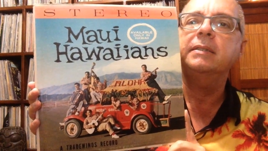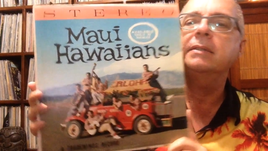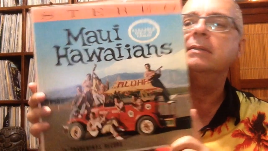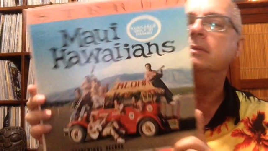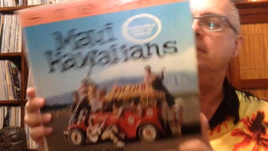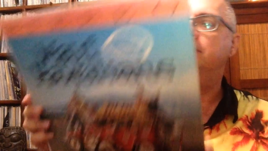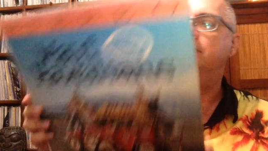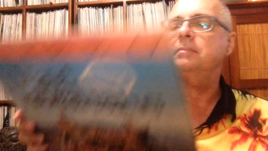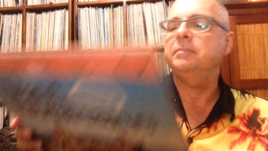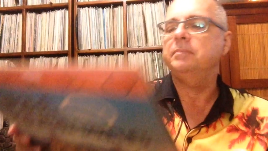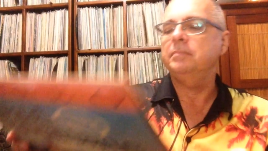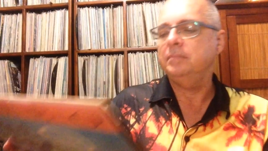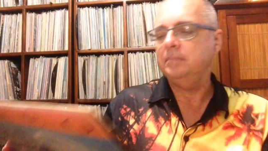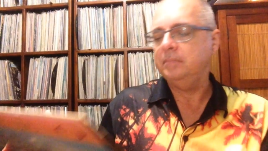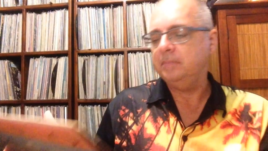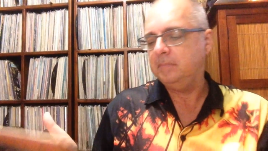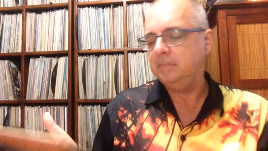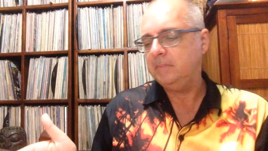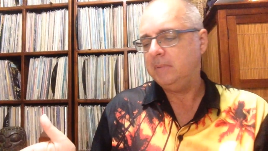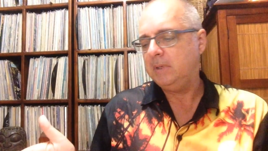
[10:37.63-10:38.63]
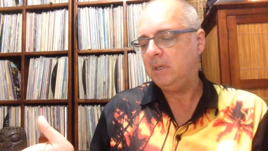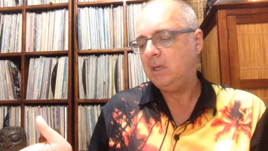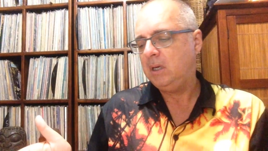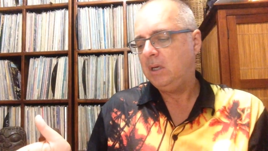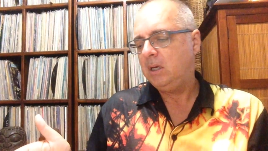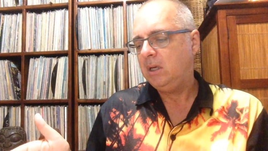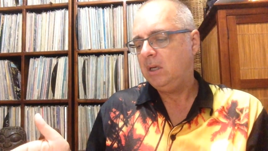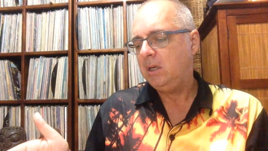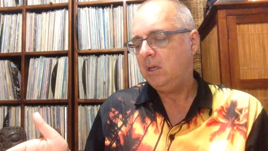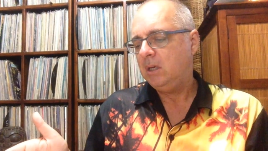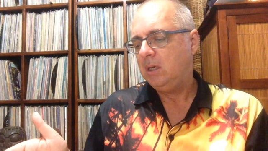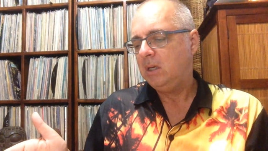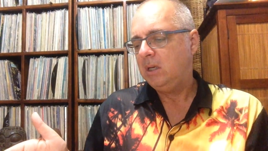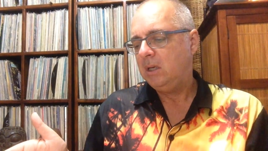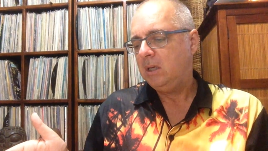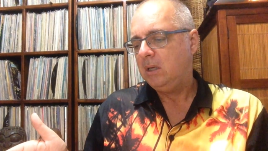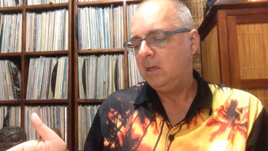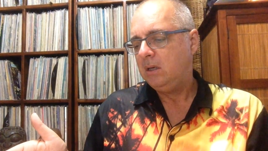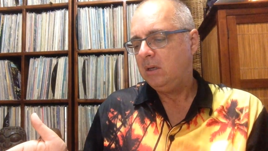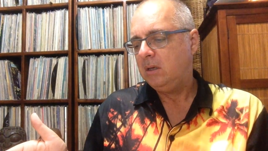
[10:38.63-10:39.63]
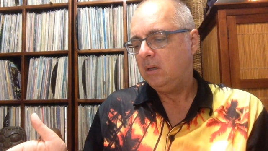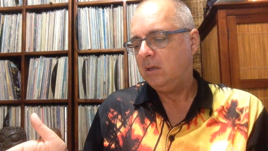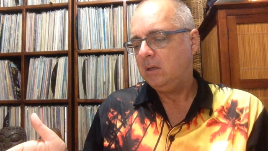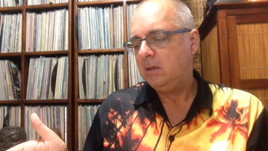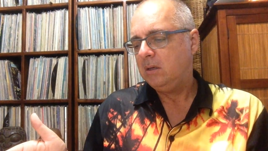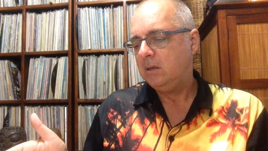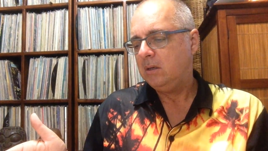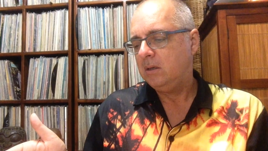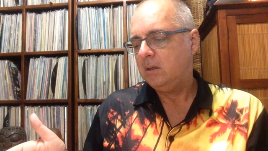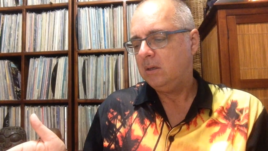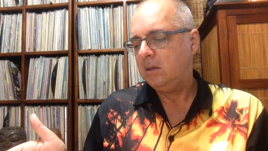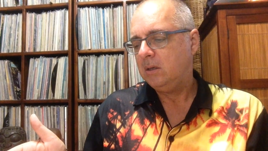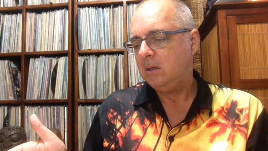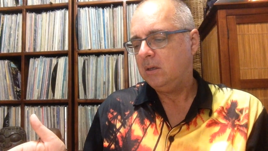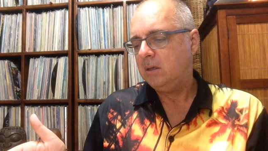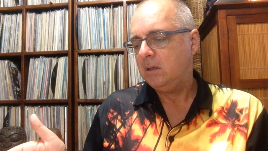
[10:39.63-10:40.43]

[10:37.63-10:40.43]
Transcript: Nothing is said.